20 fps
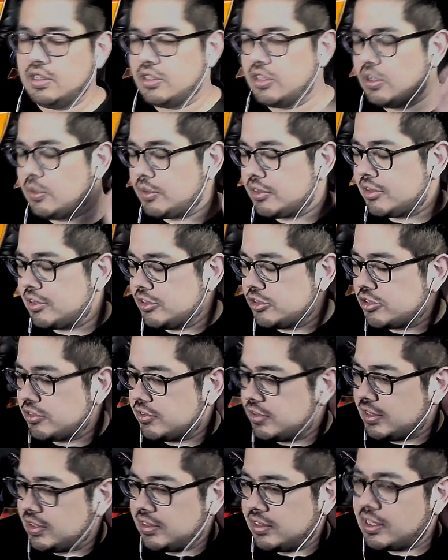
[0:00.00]
You know what's
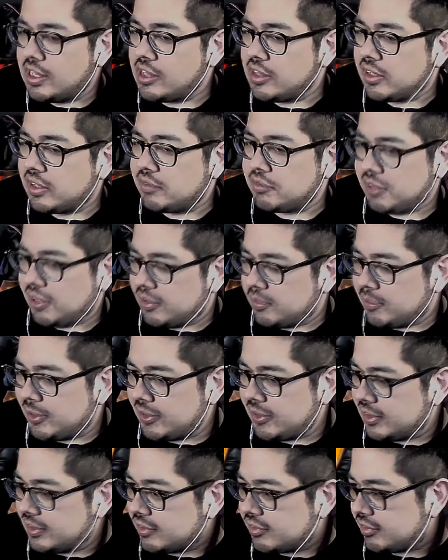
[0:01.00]
interesting now that I've thought
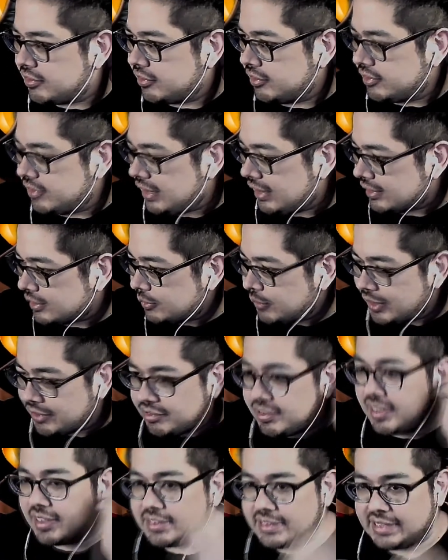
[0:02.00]
about it, and this is exactly why I
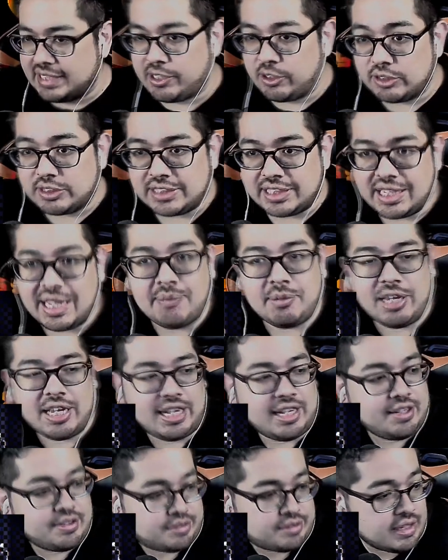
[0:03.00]
say take your time,
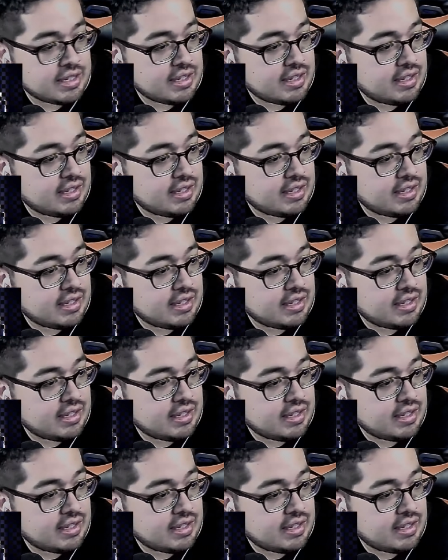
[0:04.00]
guys.